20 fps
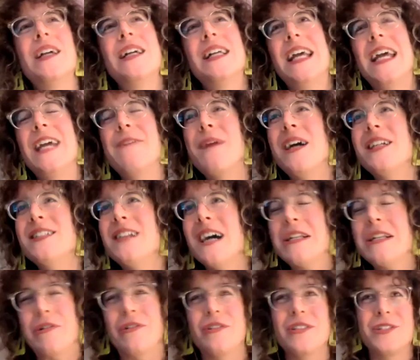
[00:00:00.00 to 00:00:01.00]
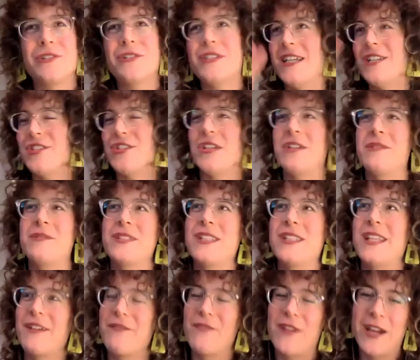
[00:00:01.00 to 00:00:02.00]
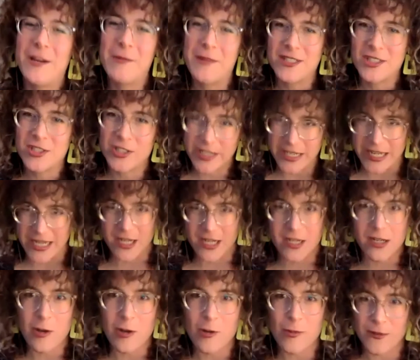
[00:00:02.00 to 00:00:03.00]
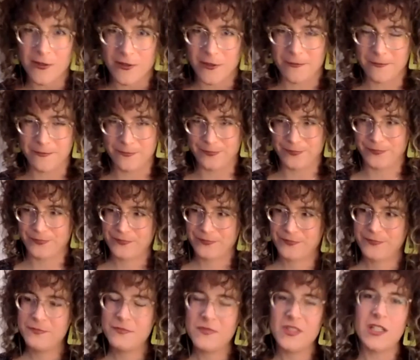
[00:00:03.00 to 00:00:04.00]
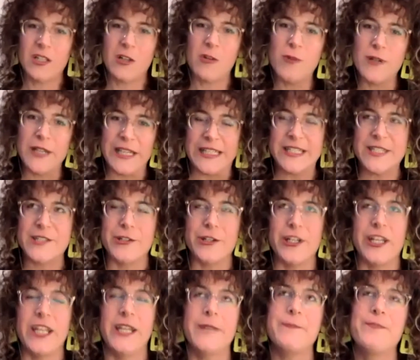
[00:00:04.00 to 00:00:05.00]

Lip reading: And my doctoral dissertation was like very much looking at global history.